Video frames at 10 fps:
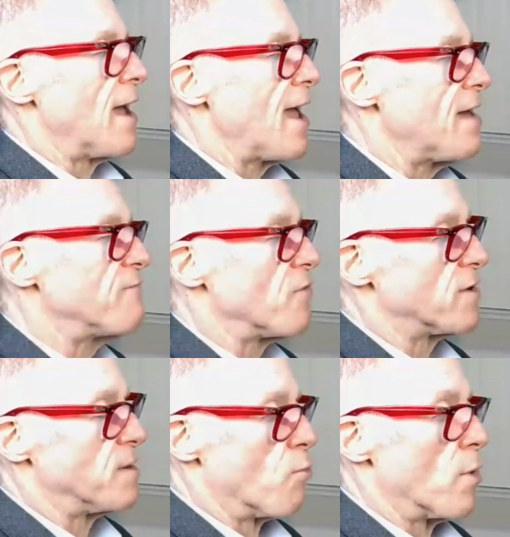and for
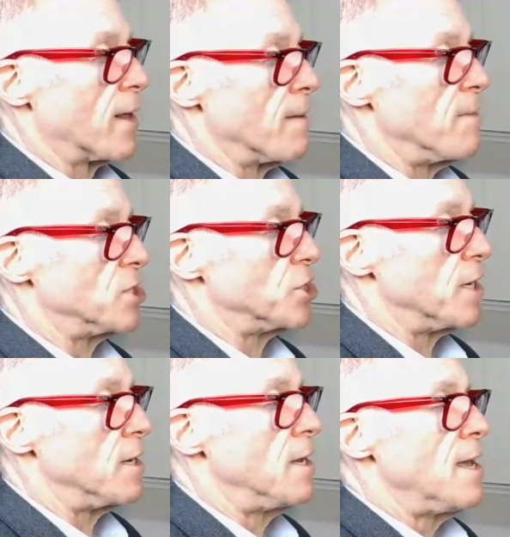supporting the
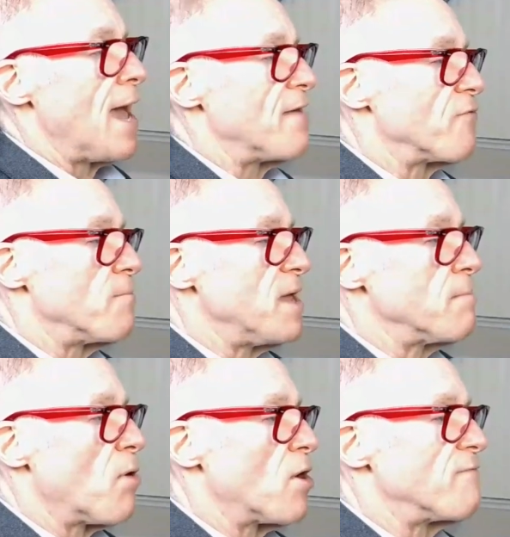mission and for being
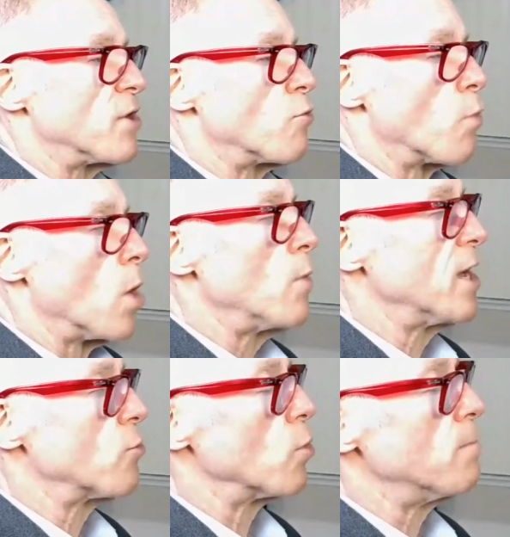part of a growing
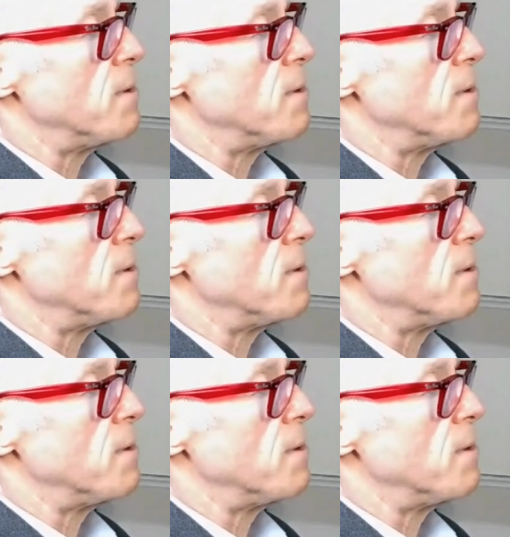group